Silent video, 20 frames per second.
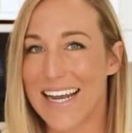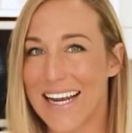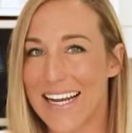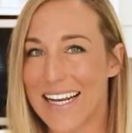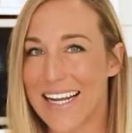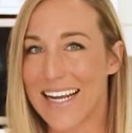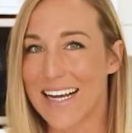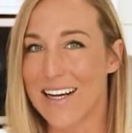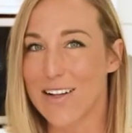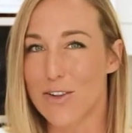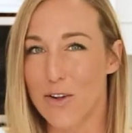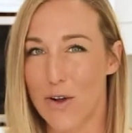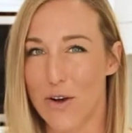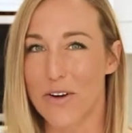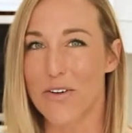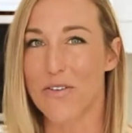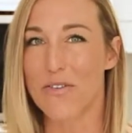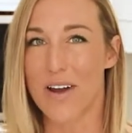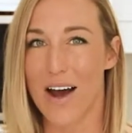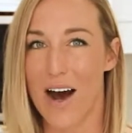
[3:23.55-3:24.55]
eating a
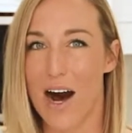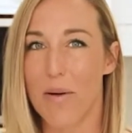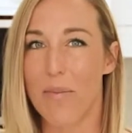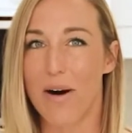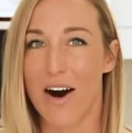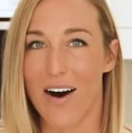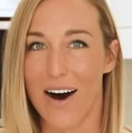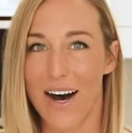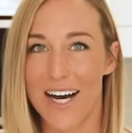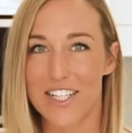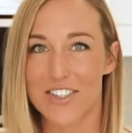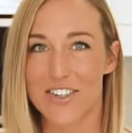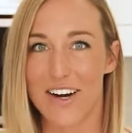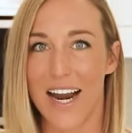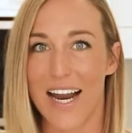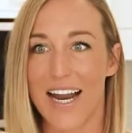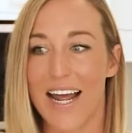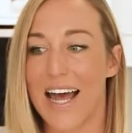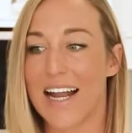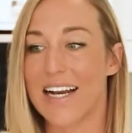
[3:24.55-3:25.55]
lot of
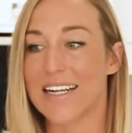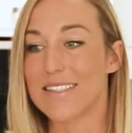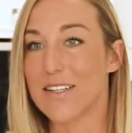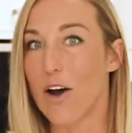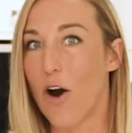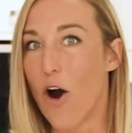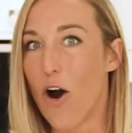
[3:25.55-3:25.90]
carbohydrate and it's